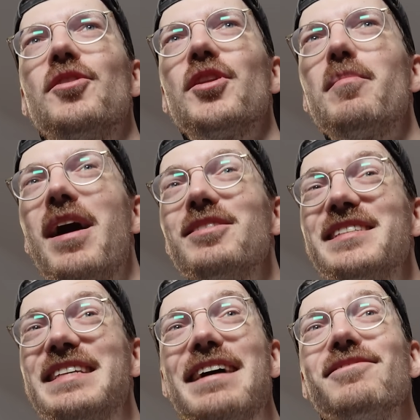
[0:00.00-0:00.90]
on about
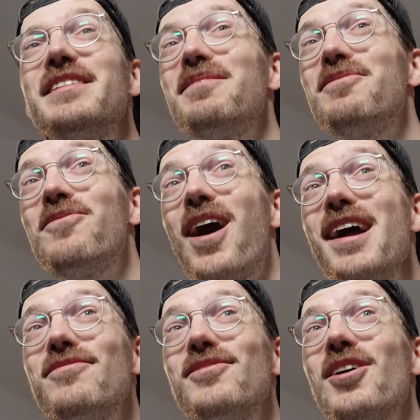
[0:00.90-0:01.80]

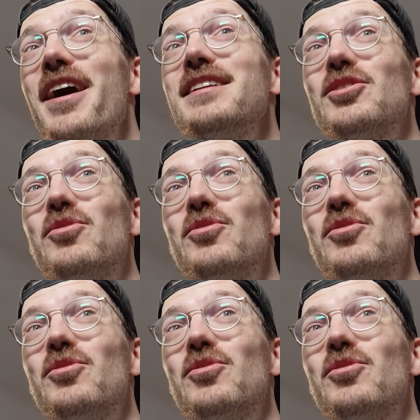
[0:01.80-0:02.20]
75 nights